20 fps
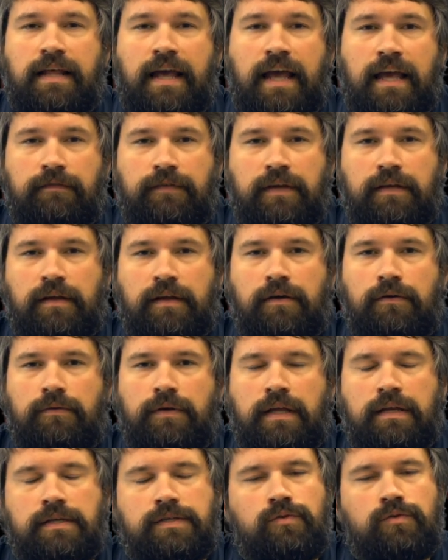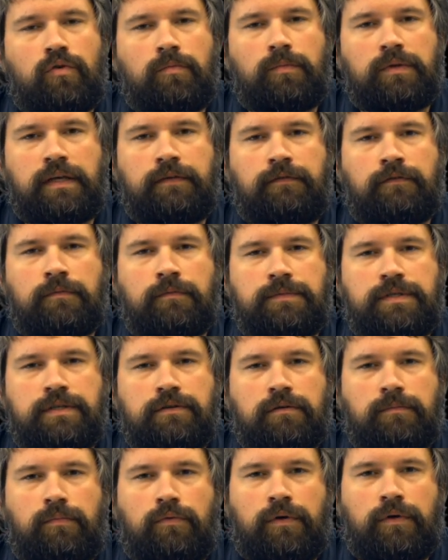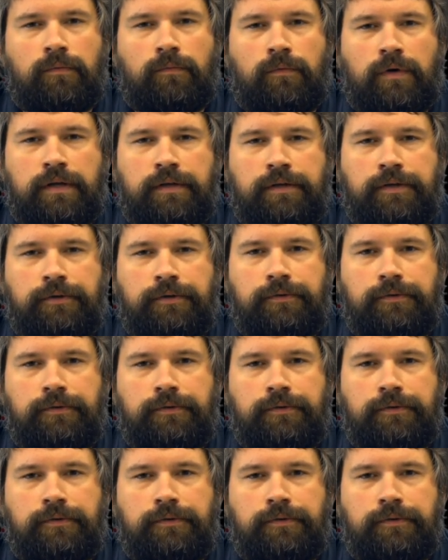the AV node and is normally from 0.12